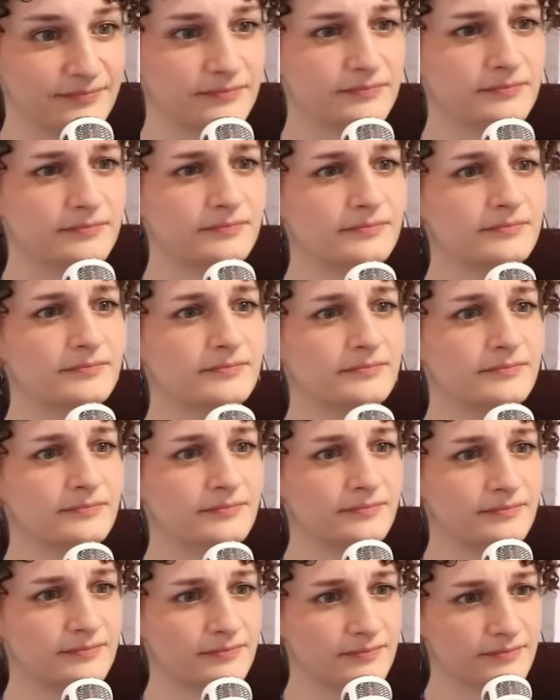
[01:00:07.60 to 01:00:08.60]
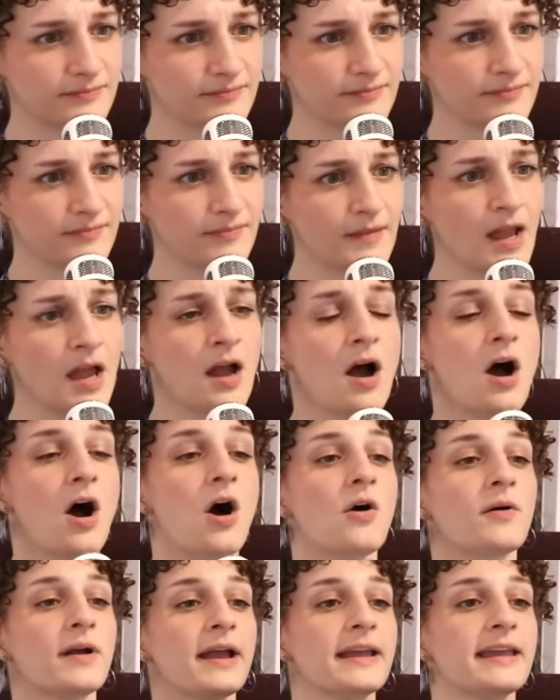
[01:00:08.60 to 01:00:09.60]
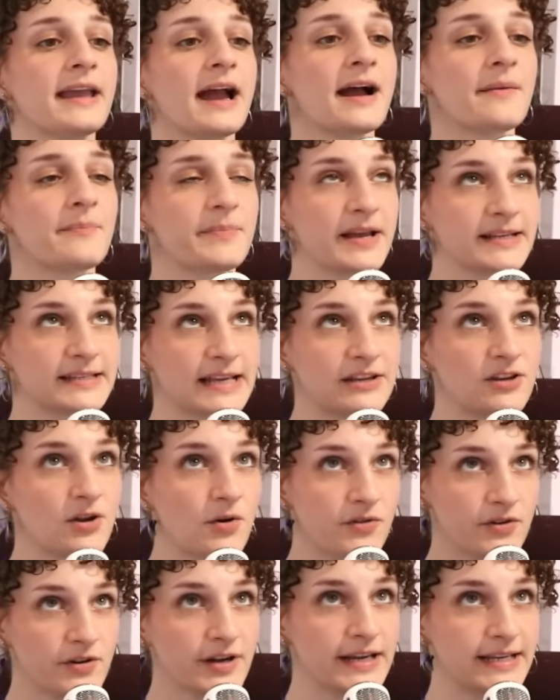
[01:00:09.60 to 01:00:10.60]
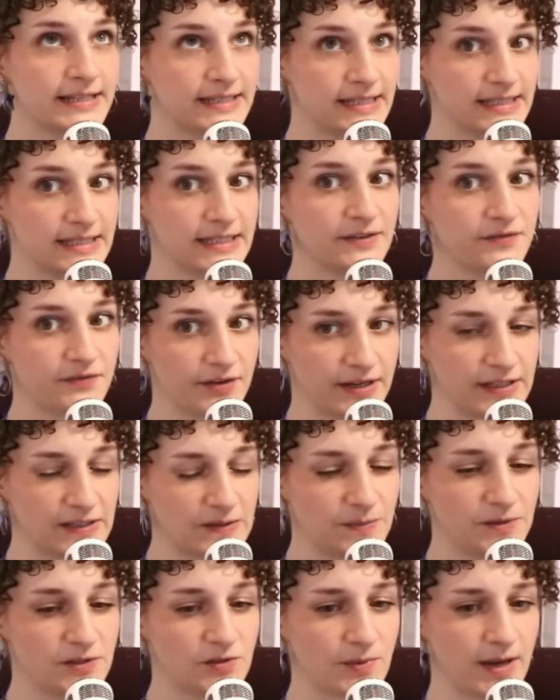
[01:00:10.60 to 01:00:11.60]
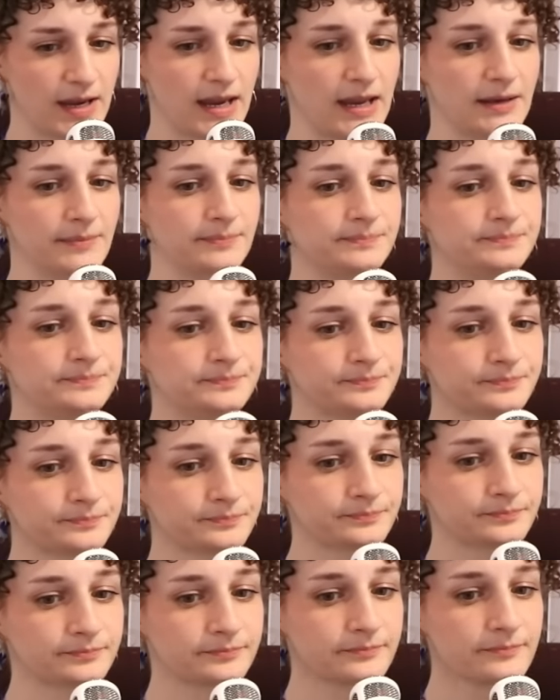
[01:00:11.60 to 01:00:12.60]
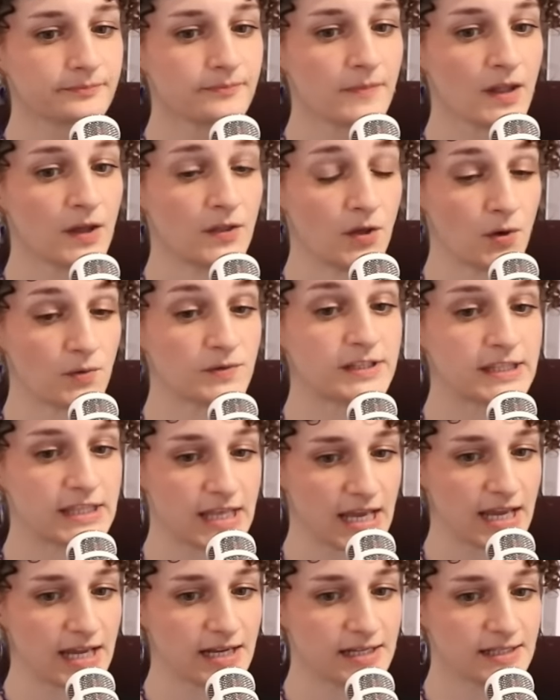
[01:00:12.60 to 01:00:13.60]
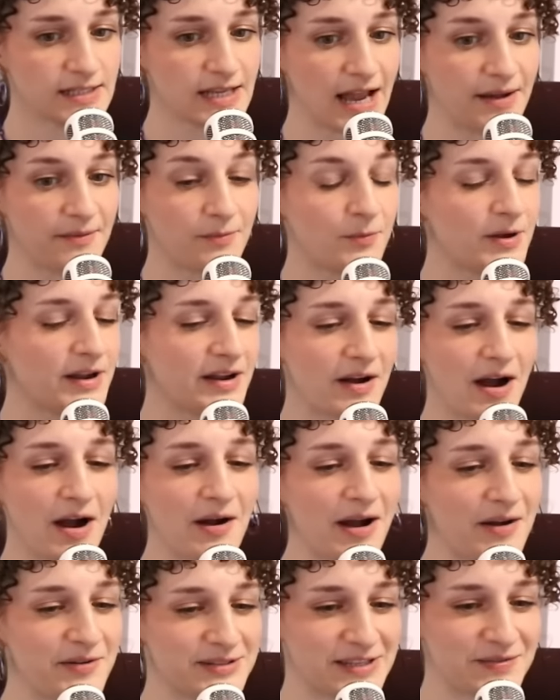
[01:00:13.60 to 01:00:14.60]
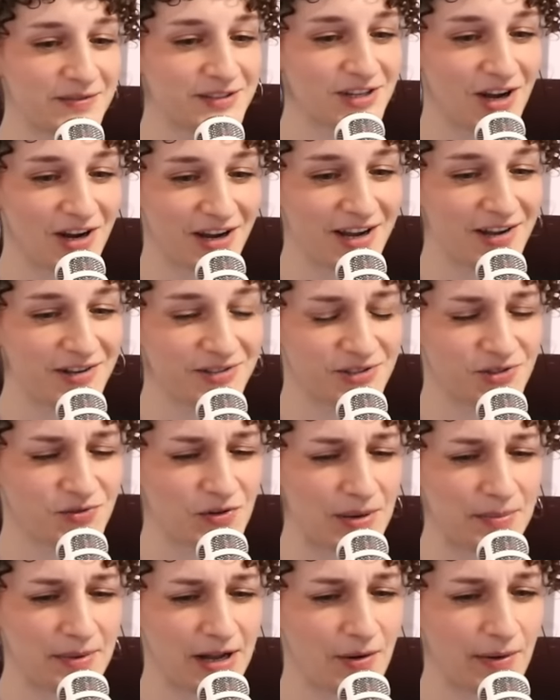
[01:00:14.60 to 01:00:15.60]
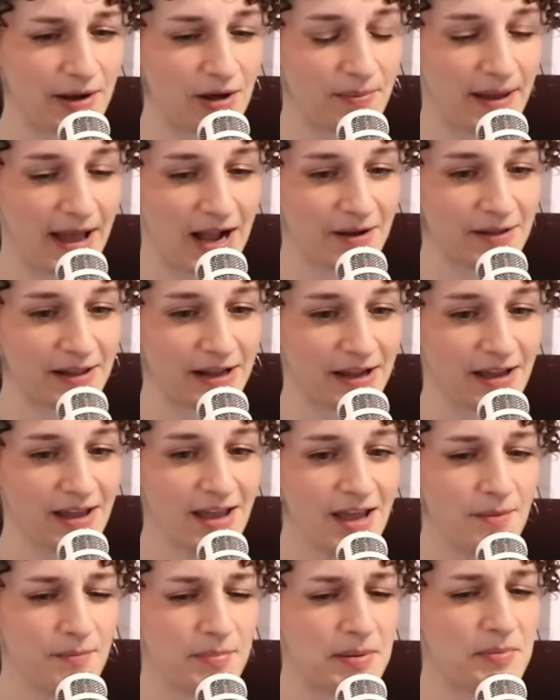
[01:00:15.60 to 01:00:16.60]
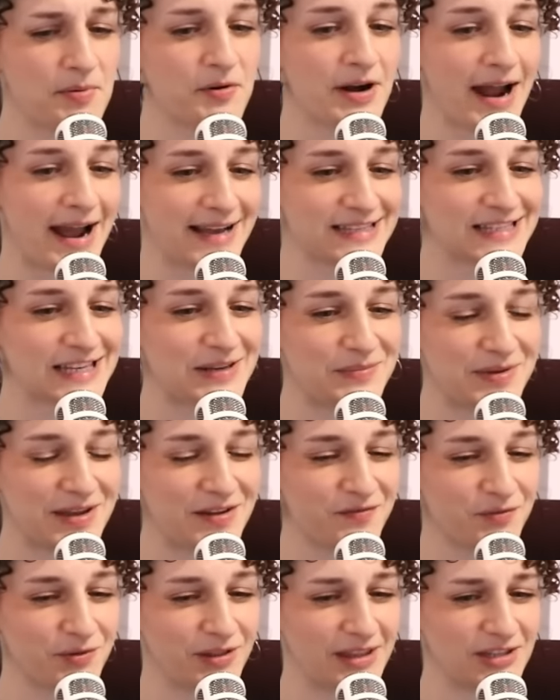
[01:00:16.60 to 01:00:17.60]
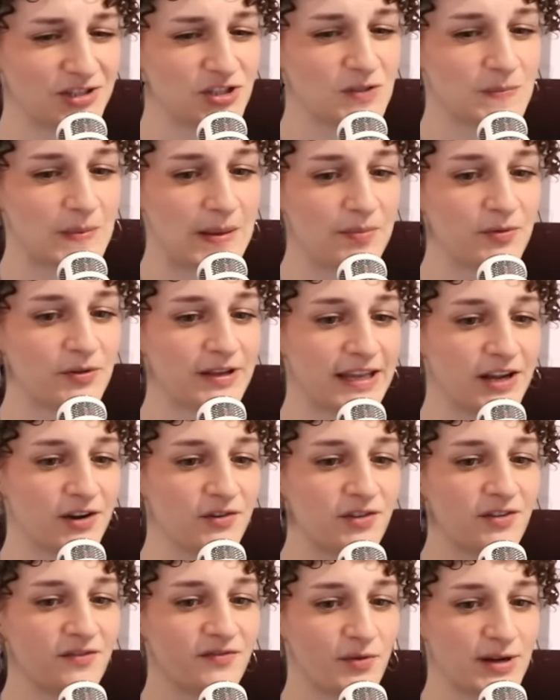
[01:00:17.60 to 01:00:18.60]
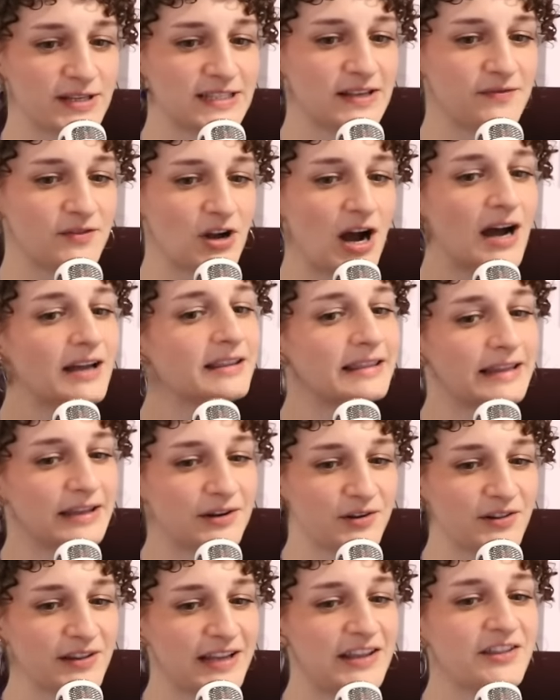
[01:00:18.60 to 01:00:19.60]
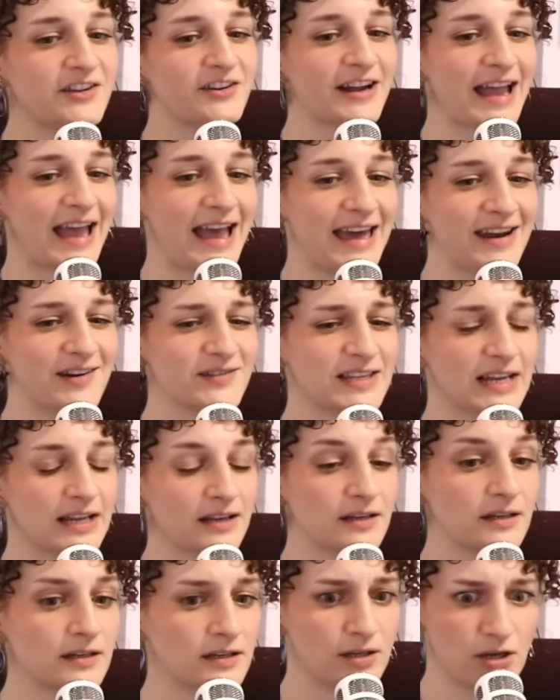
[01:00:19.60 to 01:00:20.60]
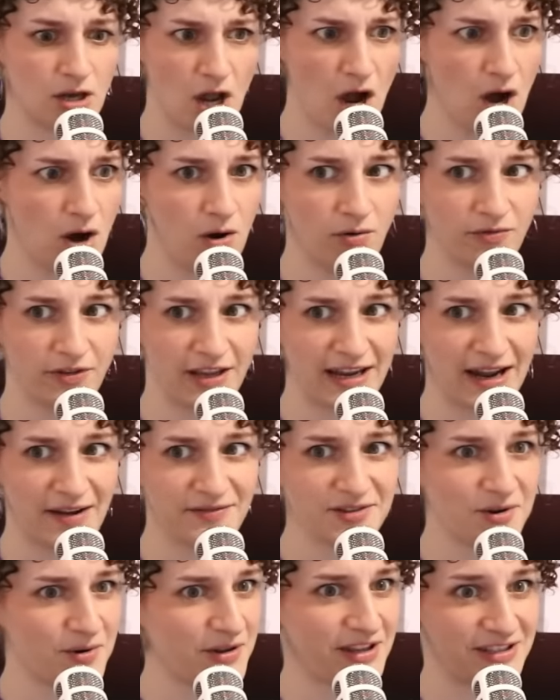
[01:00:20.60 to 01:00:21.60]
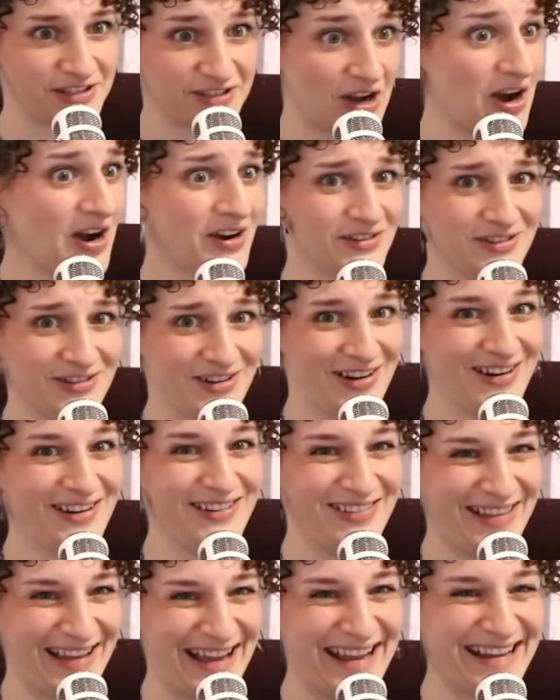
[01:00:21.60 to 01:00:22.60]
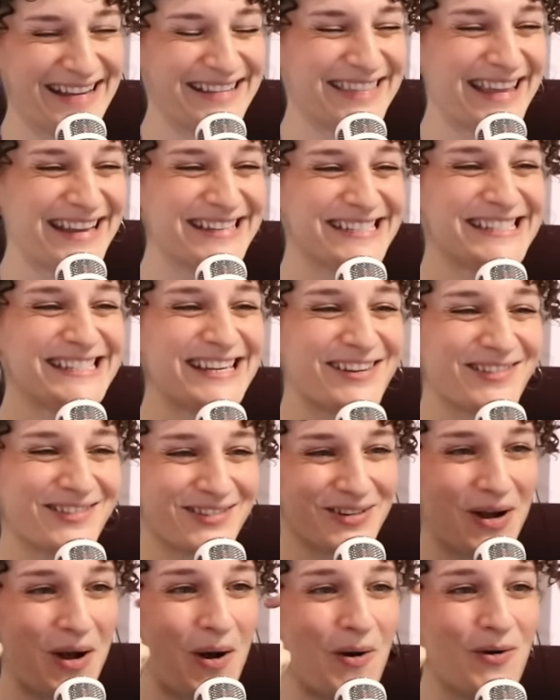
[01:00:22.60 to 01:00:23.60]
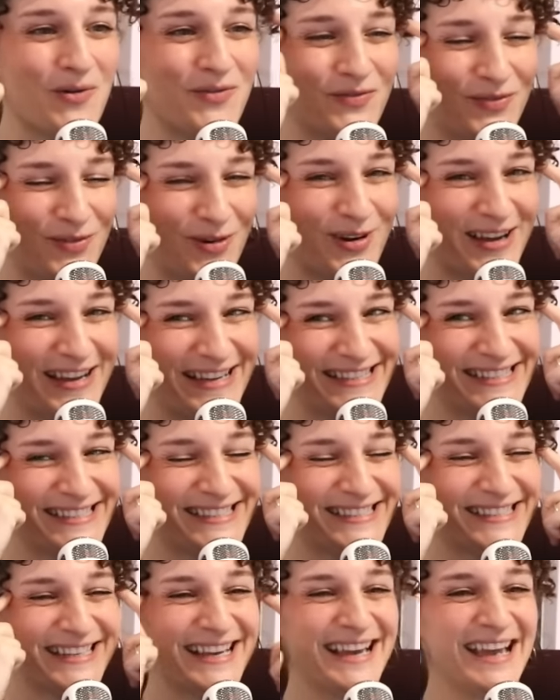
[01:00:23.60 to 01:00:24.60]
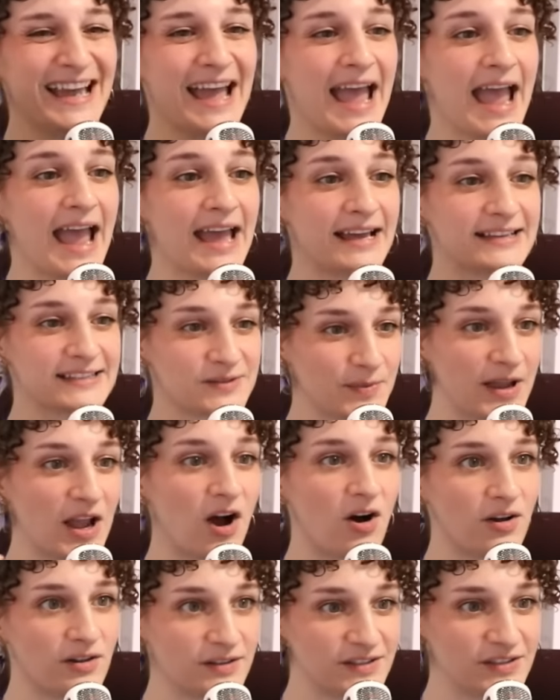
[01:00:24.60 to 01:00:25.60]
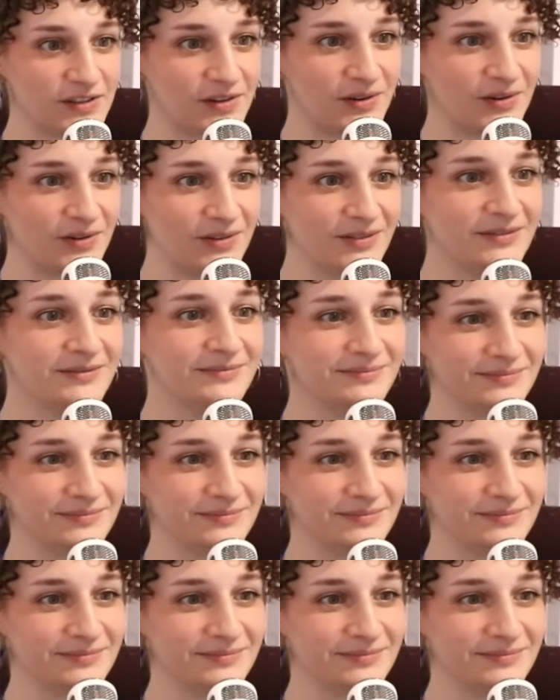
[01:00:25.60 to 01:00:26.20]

If that makes sense. Hmm. Okay, yeah, because I know there is a difference between those things i we i was even talking on stream like a while back like people were asking me if religious people hear the voice of god literally in their head i was like no they'd have to go to the doctor like they just hear their own voice as yeah. we all do